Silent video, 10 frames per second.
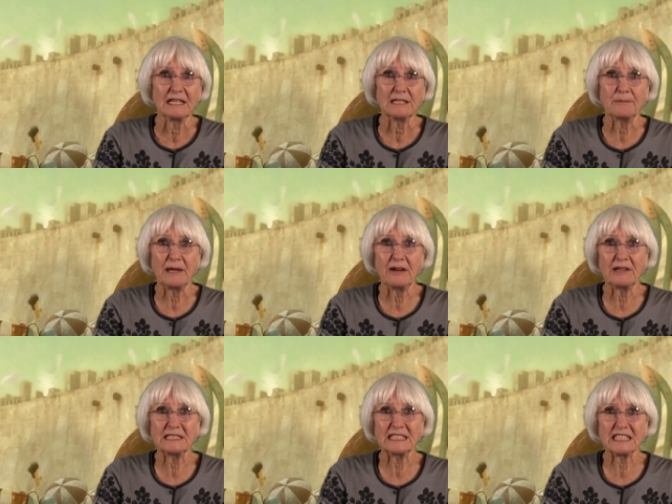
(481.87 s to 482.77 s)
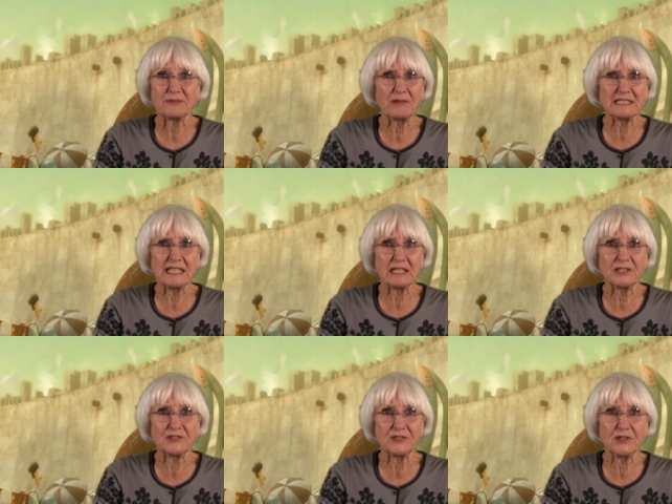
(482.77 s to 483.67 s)
The parents express their
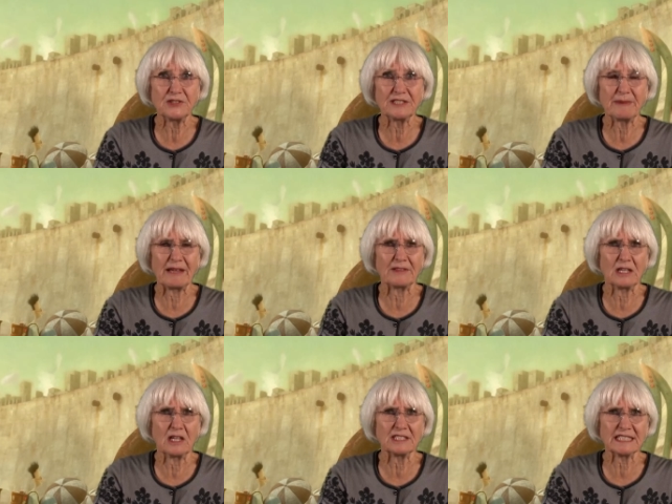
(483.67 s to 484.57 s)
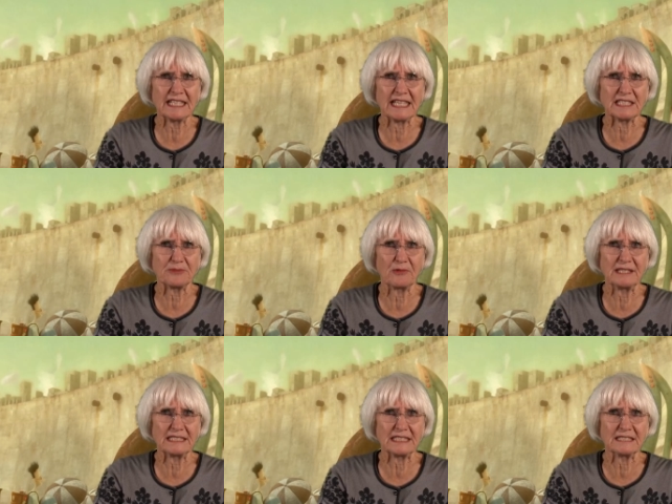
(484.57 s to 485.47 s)
concerns about the lost things
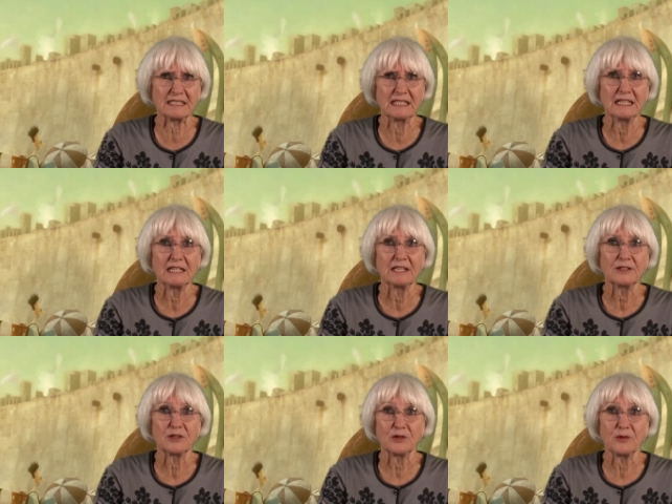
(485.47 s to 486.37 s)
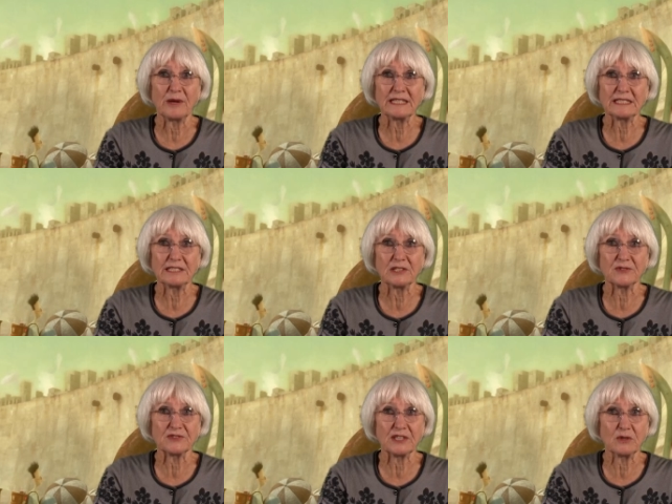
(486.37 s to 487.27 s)
present. The narrator
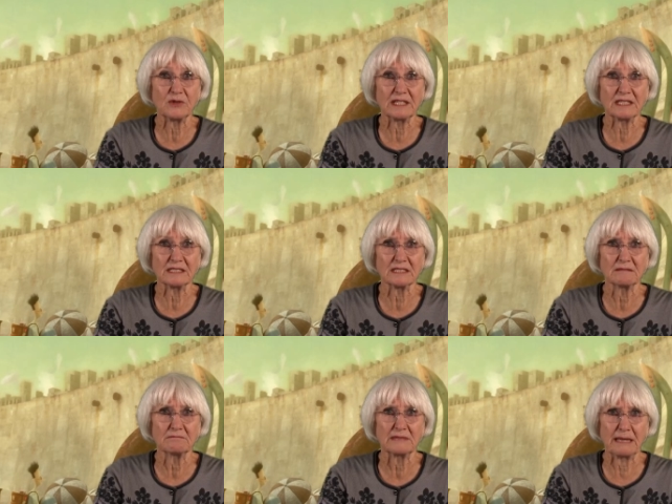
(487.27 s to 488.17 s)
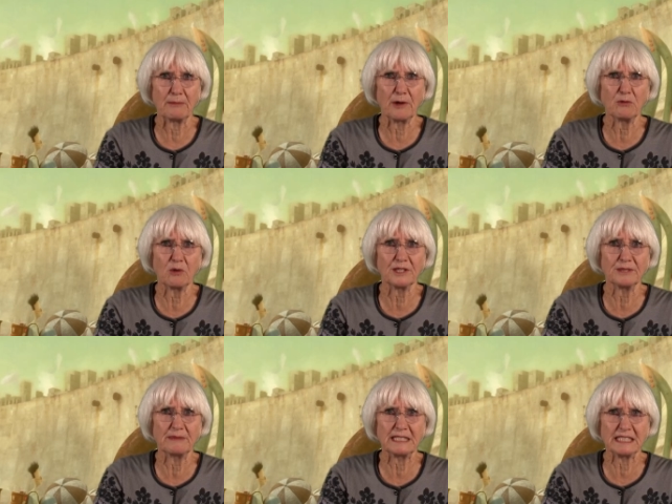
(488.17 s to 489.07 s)
tells the audience, "They both wanted
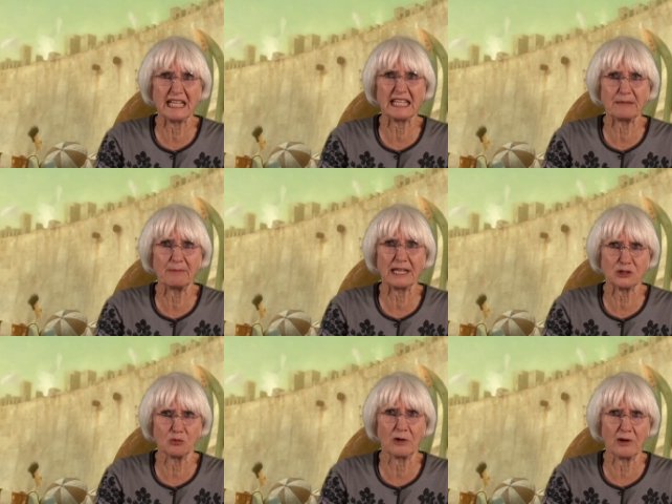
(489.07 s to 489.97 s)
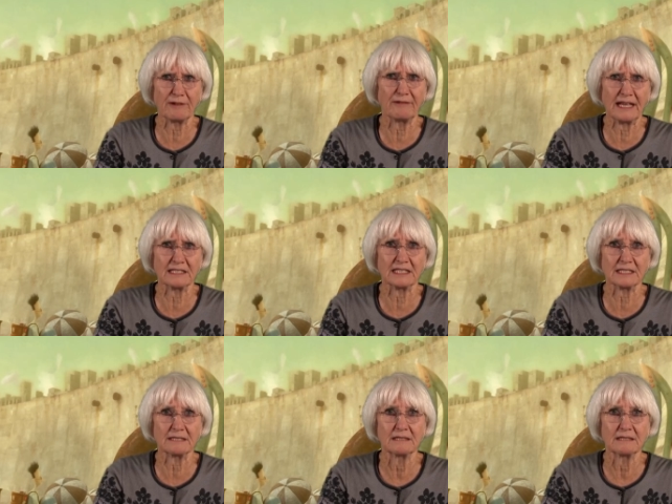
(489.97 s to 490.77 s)
me to take it back to where I found it."